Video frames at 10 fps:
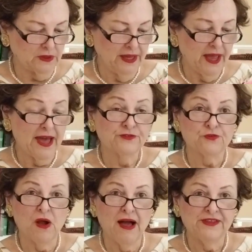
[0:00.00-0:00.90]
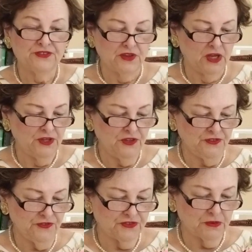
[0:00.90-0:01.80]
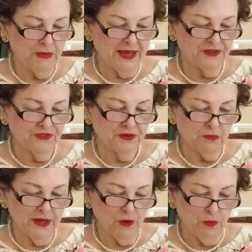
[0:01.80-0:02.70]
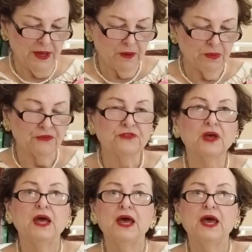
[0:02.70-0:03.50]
It has rice, onions, tomatoes, and bell peppers,